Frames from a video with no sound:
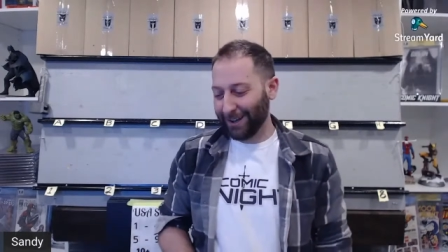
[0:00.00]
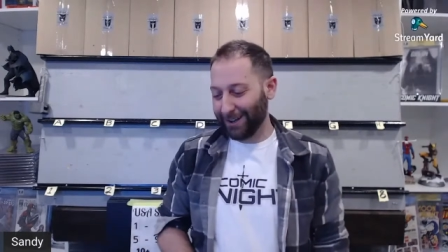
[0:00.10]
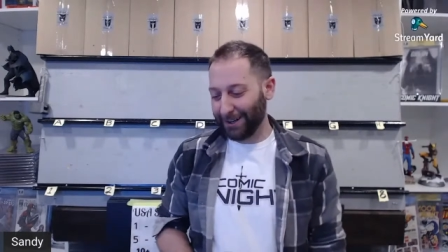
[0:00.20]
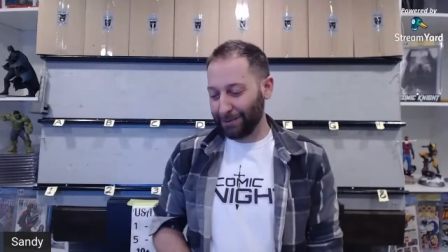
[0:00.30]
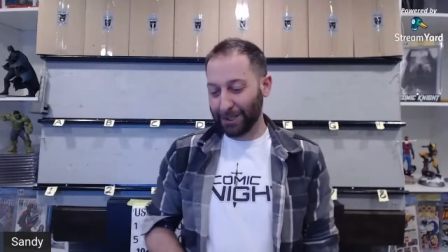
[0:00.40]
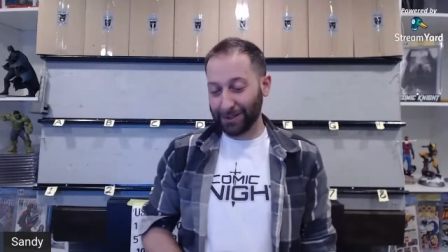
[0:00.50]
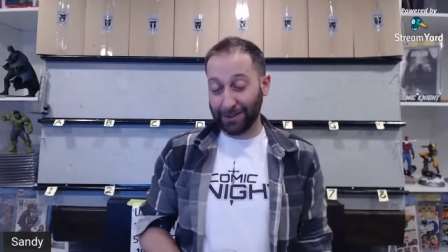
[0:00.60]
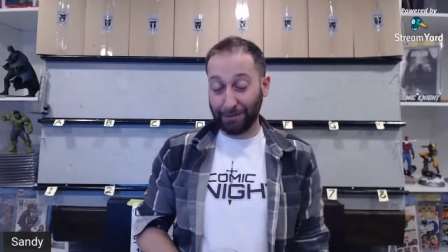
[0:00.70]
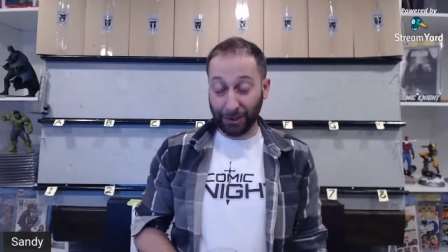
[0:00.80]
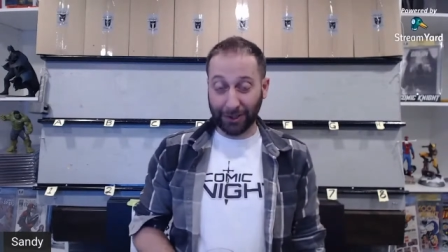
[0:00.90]
uh, because
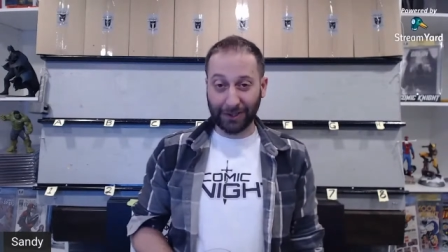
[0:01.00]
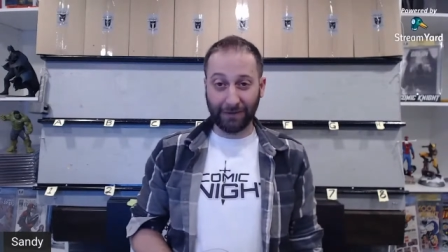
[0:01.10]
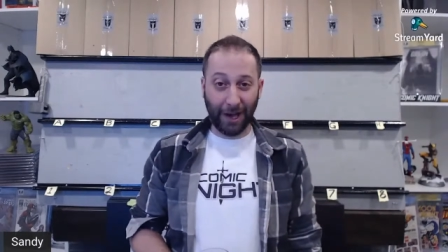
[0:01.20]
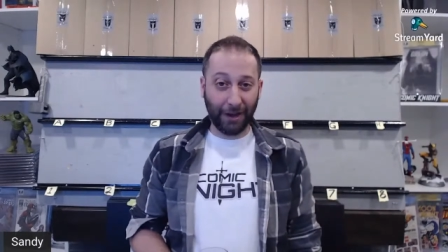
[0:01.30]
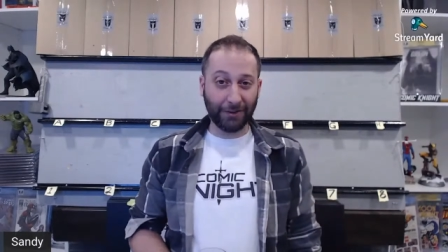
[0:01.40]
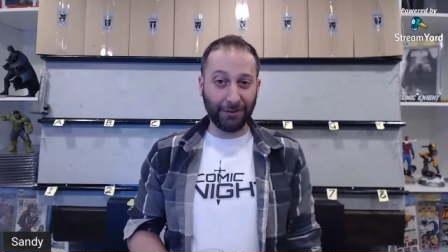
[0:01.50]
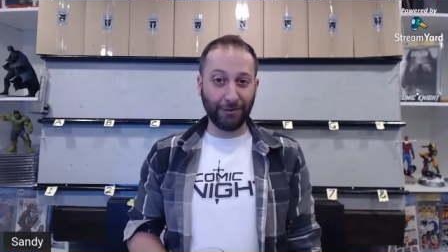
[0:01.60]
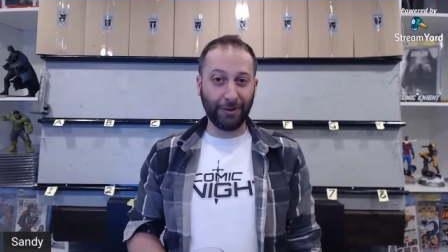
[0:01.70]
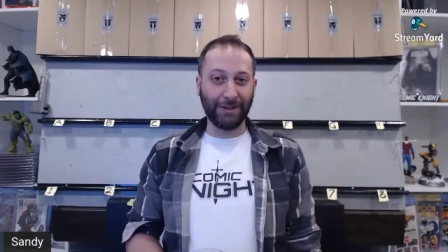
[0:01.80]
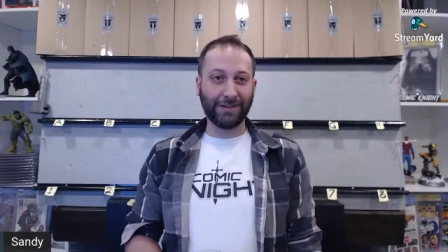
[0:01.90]
the book's
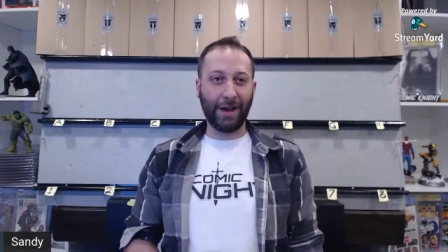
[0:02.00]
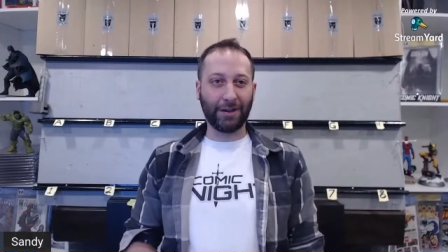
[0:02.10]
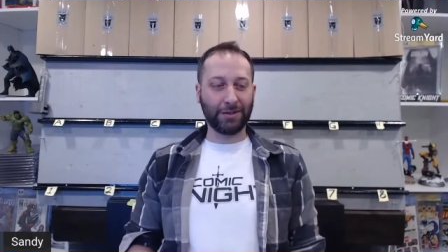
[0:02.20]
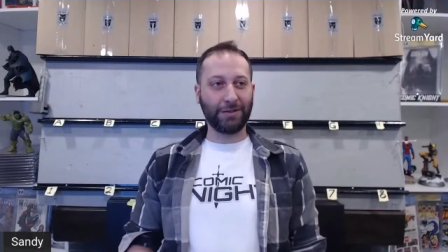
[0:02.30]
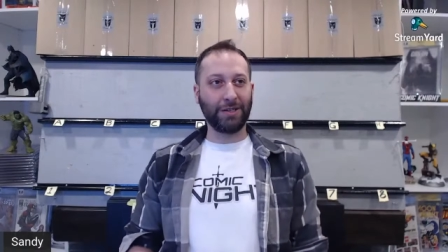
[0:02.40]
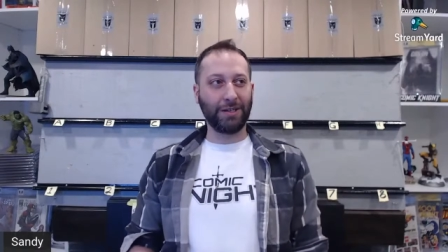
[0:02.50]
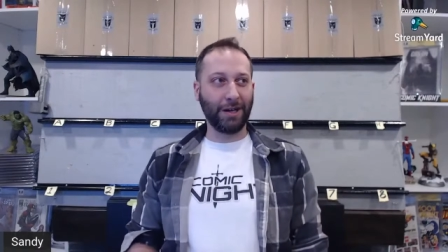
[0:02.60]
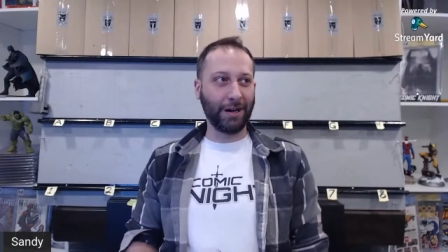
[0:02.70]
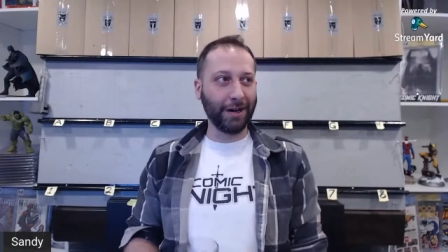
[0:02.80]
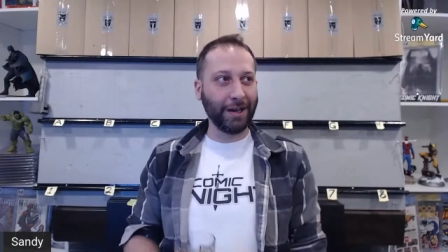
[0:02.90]
value is actually
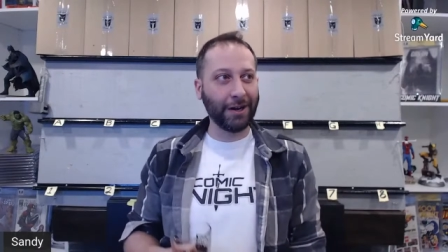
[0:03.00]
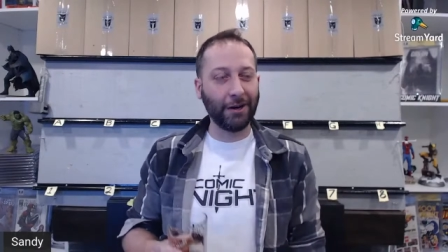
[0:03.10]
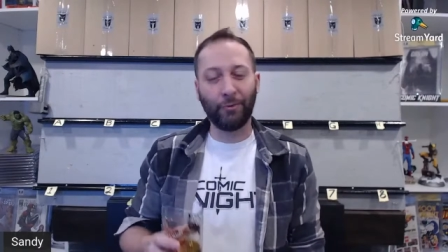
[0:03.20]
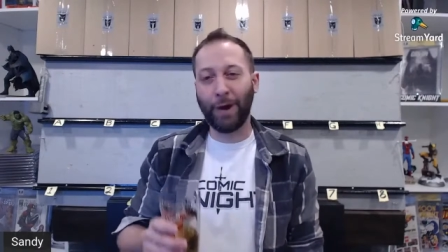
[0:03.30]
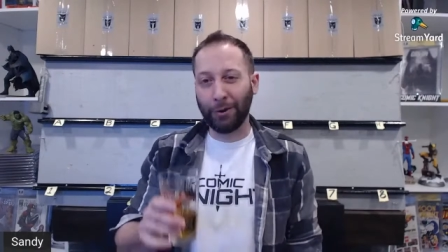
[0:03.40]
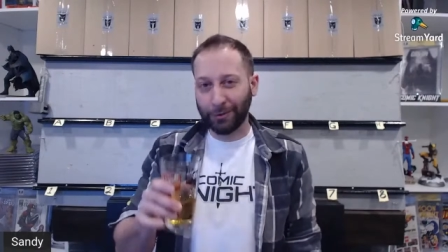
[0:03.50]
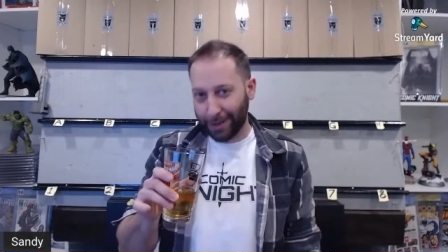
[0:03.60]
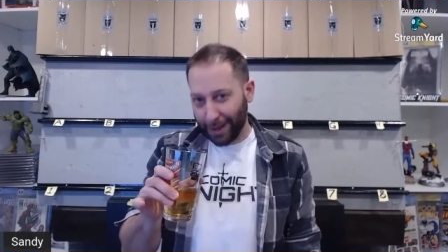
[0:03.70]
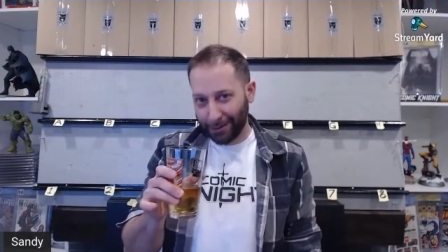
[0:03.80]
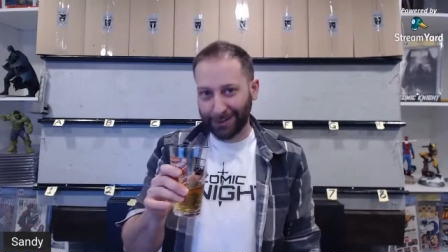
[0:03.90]
uh, in and around a
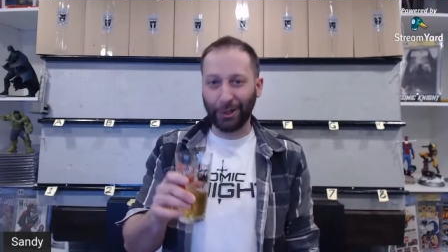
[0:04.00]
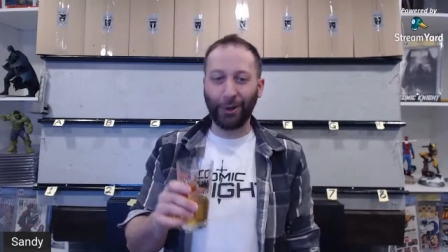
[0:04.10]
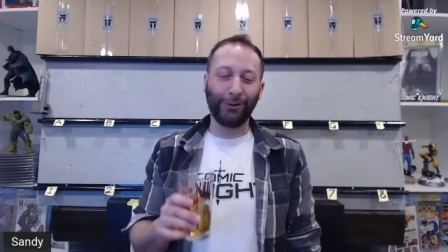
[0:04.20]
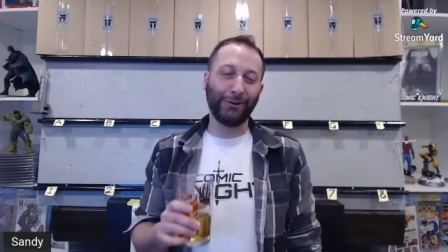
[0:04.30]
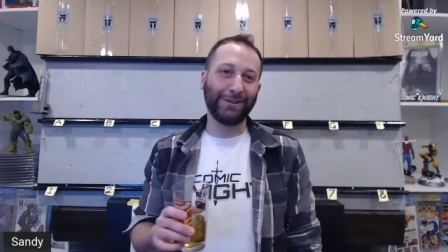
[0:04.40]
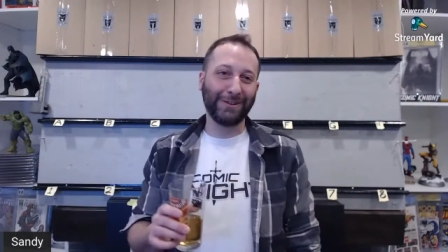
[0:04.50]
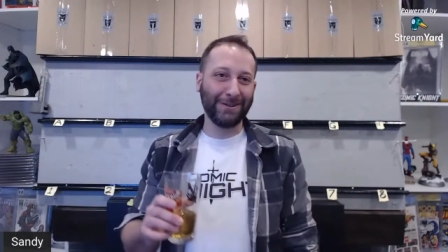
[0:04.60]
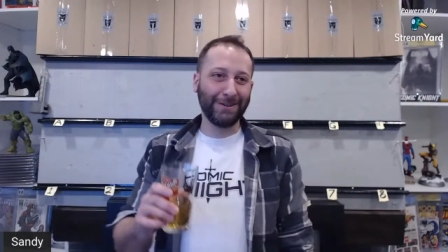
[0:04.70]
thousand dollars.